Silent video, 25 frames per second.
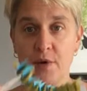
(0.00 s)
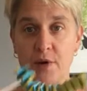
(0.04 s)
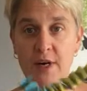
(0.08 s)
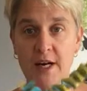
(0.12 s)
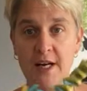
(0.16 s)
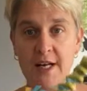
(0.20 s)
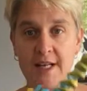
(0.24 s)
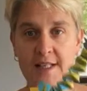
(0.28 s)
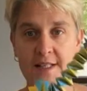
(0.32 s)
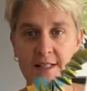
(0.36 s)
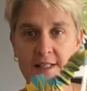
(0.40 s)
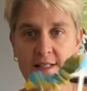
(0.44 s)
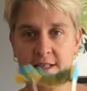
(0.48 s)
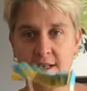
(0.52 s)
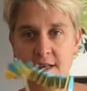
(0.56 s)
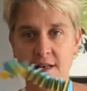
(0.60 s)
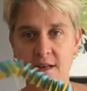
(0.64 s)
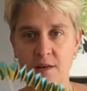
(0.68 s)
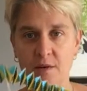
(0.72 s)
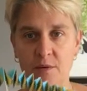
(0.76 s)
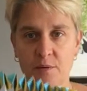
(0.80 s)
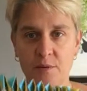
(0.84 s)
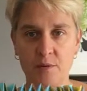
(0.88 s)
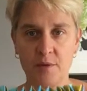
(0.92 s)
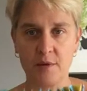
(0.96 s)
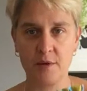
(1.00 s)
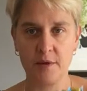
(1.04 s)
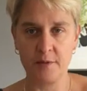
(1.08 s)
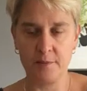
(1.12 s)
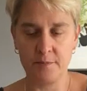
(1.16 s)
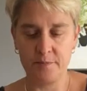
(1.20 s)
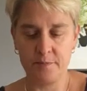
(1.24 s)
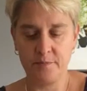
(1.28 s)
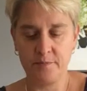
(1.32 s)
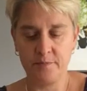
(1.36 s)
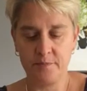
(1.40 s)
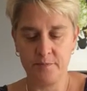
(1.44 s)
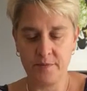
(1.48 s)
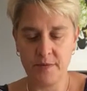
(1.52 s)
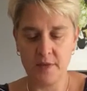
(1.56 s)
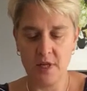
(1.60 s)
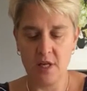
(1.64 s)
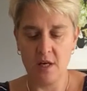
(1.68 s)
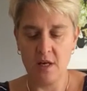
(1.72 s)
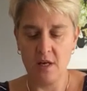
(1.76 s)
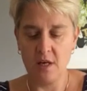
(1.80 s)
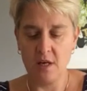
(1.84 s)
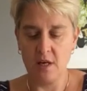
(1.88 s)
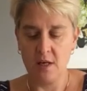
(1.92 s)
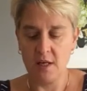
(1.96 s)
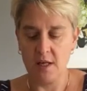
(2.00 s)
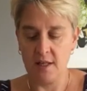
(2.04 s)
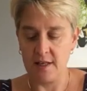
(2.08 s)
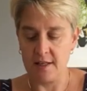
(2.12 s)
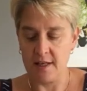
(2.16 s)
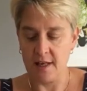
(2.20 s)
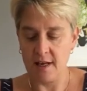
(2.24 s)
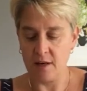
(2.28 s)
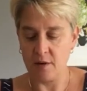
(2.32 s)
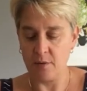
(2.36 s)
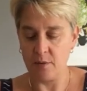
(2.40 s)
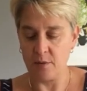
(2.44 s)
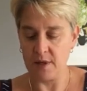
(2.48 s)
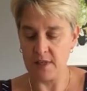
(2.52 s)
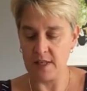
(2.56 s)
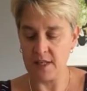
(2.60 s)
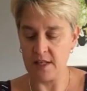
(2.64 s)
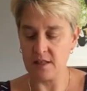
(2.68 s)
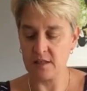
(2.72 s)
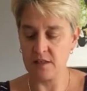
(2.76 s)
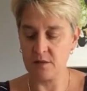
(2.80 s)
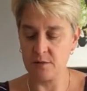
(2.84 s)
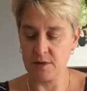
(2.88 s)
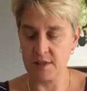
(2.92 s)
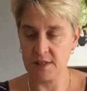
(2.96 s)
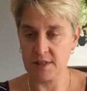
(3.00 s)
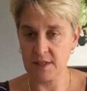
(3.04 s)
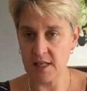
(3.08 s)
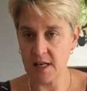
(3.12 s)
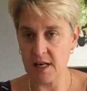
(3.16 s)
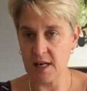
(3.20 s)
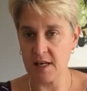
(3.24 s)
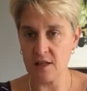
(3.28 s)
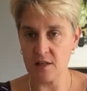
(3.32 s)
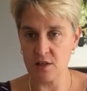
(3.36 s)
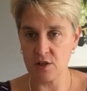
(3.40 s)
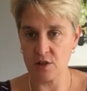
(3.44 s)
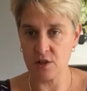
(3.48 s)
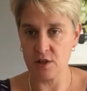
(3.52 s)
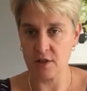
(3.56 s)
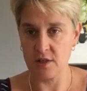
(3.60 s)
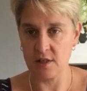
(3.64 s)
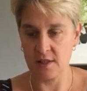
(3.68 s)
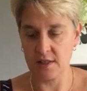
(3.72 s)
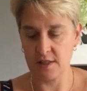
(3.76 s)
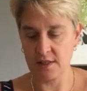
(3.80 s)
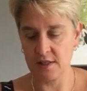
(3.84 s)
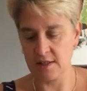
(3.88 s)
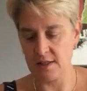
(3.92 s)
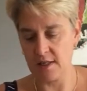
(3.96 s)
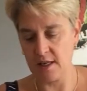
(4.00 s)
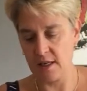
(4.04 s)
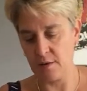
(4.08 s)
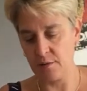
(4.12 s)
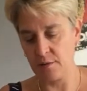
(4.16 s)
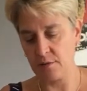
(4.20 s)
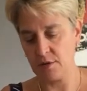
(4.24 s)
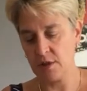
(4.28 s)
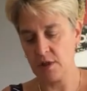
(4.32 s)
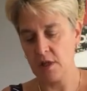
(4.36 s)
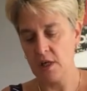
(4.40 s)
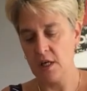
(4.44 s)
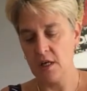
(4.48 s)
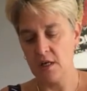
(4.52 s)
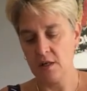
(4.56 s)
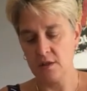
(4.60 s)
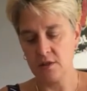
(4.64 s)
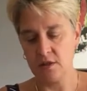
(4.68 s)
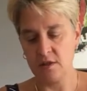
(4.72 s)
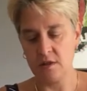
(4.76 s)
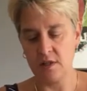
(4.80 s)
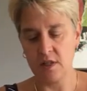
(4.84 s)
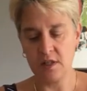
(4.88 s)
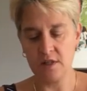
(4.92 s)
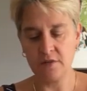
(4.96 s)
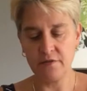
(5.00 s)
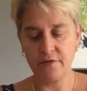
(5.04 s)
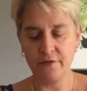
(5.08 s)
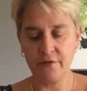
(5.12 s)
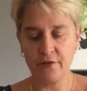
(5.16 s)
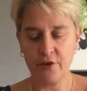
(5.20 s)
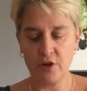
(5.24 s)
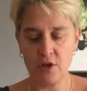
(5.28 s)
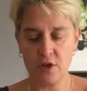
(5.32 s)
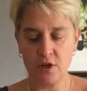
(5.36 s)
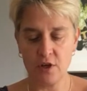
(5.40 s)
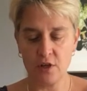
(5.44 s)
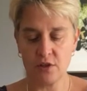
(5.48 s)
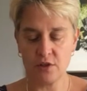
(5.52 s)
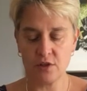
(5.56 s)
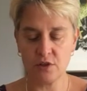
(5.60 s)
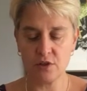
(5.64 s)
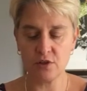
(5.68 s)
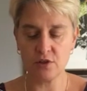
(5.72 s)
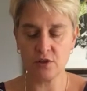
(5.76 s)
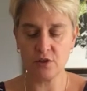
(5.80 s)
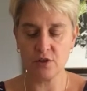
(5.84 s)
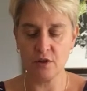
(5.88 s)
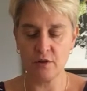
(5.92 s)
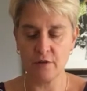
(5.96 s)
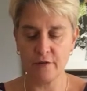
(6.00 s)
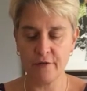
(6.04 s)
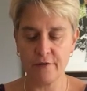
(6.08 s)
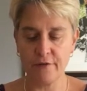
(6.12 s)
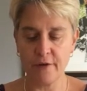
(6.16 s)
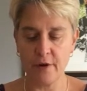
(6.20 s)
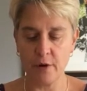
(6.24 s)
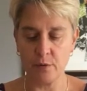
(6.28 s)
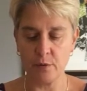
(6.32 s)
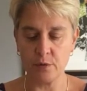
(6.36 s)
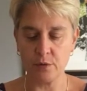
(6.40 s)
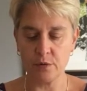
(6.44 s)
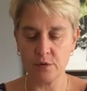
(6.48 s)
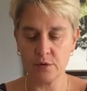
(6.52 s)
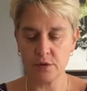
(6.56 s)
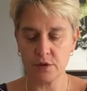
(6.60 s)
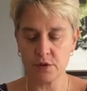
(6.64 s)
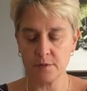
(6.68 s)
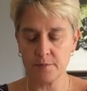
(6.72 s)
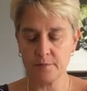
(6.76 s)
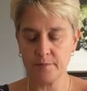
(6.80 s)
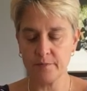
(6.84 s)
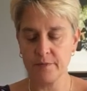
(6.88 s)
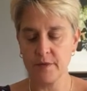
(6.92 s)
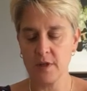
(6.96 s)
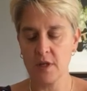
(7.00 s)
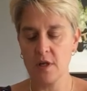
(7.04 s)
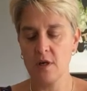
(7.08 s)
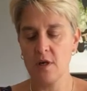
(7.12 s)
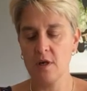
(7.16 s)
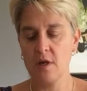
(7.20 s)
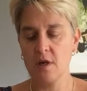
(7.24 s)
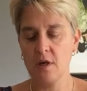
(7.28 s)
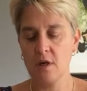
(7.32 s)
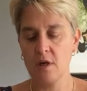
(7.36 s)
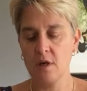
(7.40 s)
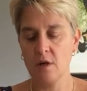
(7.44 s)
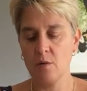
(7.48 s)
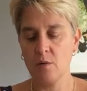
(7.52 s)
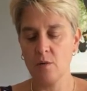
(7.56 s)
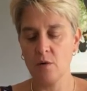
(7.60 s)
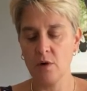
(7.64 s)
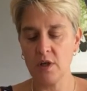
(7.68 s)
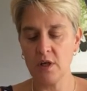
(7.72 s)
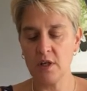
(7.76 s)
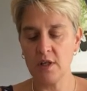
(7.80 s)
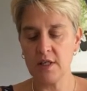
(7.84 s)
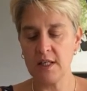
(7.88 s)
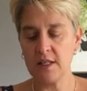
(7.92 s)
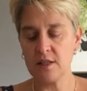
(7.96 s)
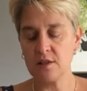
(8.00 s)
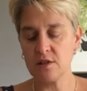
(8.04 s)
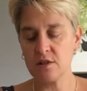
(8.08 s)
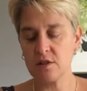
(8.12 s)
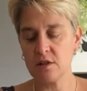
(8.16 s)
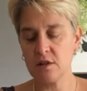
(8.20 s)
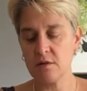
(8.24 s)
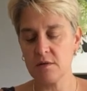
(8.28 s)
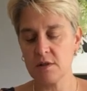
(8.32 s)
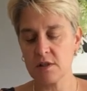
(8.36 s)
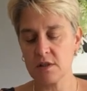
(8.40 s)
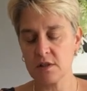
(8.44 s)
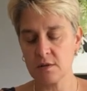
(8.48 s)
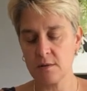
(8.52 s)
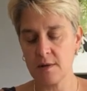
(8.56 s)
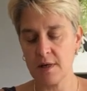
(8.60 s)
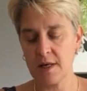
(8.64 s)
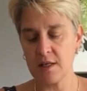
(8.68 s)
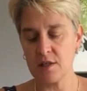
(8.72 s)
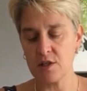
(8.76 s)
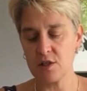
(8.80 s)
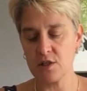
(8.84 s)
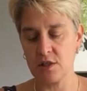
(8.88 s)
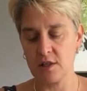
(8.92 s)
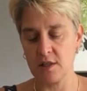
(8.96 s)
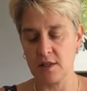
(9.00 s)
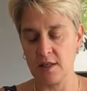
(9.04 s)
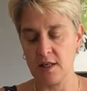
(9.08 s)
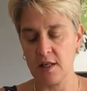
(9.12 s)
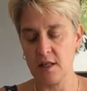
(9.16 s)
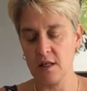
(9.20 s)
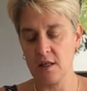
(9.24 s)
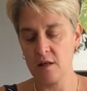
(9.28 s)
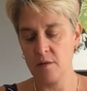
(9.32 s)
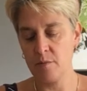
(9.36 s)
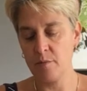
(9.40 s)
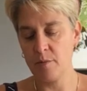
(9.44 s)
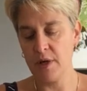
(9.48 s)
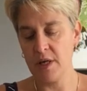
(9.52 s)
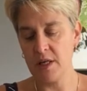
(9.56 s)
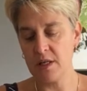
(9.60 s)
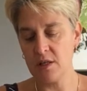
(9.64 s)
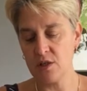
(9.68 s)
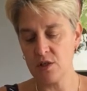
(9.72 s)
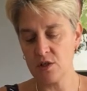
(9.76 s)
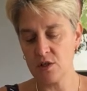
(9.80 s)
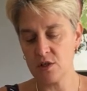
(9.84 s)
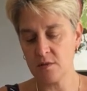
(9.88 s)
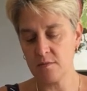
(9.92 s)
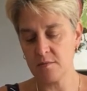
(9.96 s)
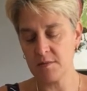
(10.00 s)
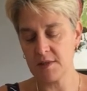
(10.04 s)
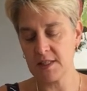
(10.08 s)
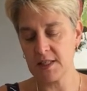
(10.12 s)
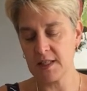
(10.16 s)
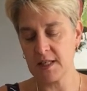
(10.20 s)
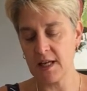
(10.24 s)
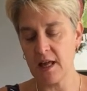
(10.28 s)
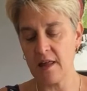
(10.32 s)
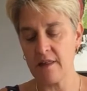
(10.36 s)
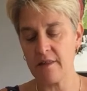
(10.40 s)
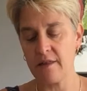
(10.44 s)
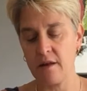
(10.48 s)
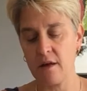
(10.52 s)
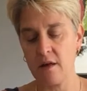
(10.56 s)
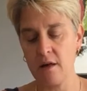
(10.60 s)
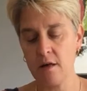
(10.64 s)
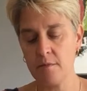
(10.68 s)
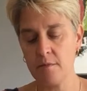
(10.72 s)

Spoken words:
and down. Now we need to attach the snout. So this first fold, what you need to do is to actually pinch them together,